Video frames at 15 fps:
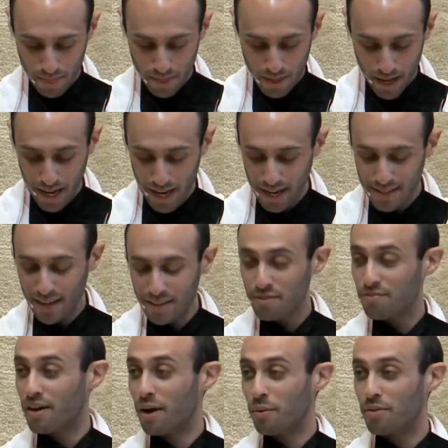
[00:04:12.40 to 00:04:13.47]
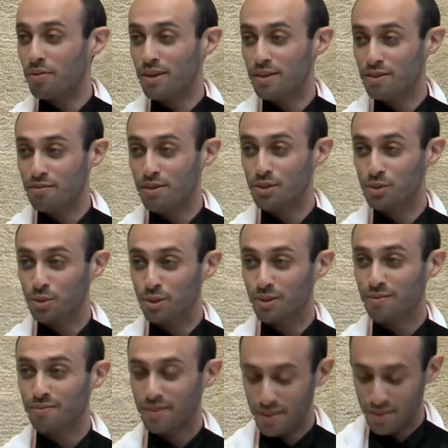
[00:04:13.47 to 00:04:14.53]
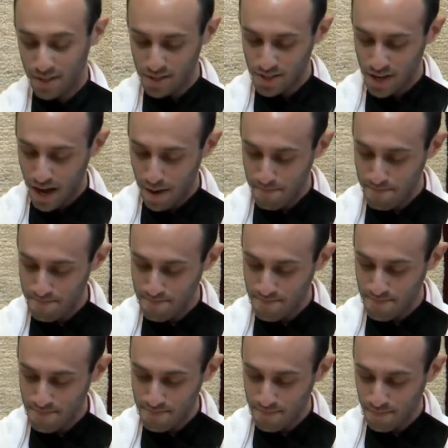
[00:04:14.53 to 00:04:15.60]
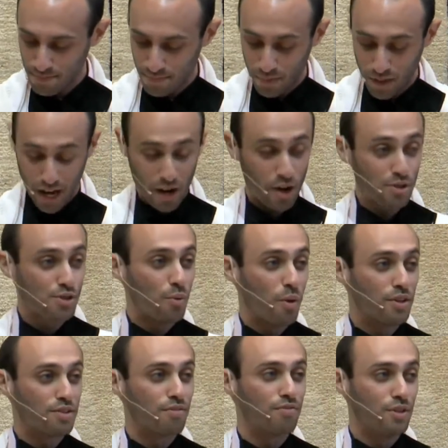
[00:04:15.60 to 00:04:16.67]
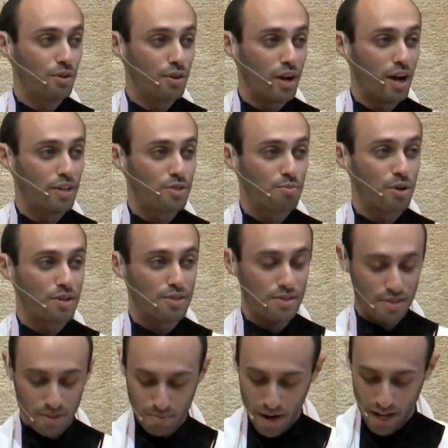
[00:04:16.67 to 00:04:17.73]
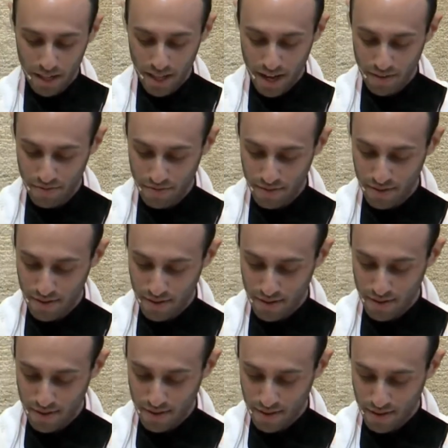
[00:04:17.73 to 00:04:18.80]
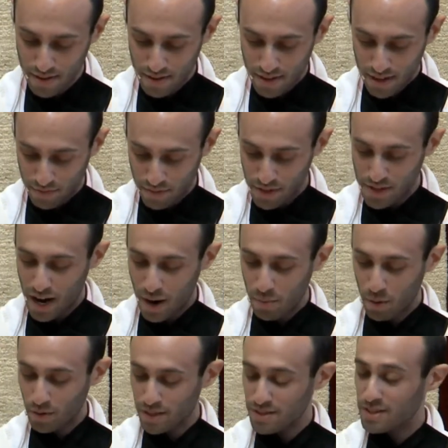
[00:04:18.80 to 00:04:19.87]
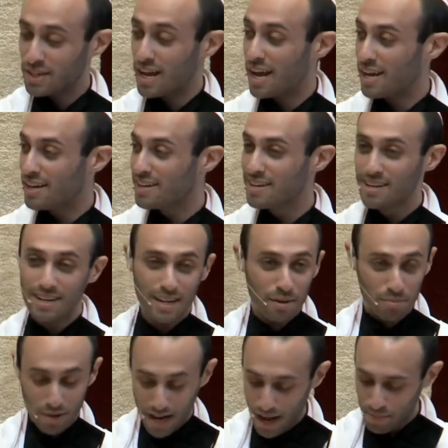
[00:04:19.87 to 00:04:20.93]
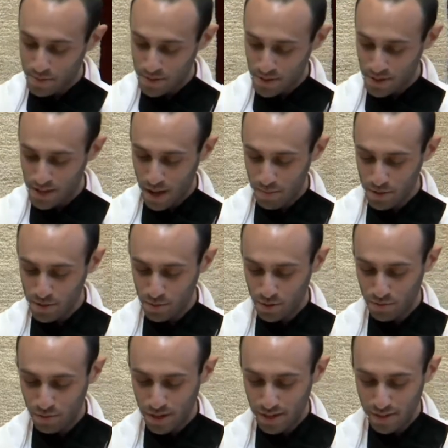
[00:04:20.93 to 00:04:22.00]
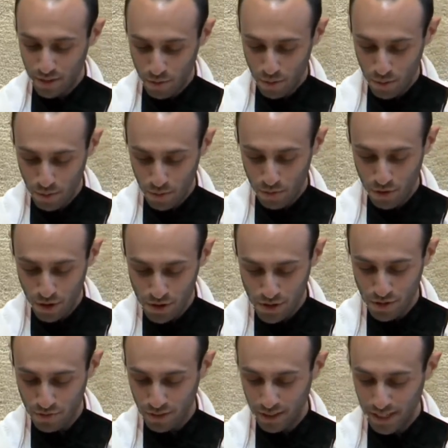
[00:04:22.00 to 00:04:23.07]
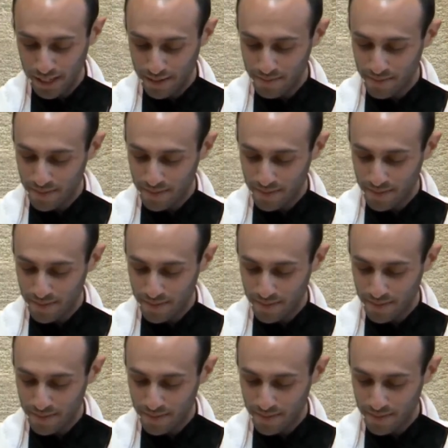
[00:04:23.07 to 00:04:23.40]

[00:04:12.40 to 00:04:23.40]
I identify with the individual in this psalm. I also want to feel God's presence in my life. If the psalm were written today, perhaps the psalmist would have written the verse differently.